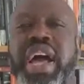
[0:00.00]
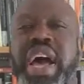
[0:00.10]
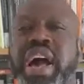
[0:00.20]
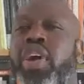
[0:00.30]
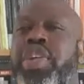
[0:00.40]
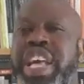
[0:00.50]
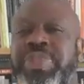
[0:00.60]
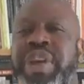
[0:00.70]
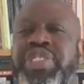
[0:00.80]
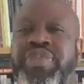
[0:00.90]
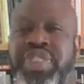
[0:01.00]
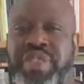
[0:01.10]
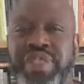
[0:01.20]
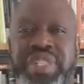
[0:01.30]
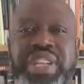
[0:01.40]
on aspects of
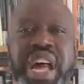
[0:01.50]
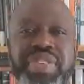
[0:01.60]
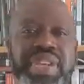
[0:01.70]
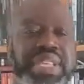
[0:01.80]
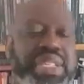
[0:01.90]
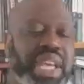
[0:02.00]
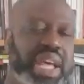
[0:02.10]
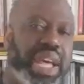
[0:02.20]
difference and otherness.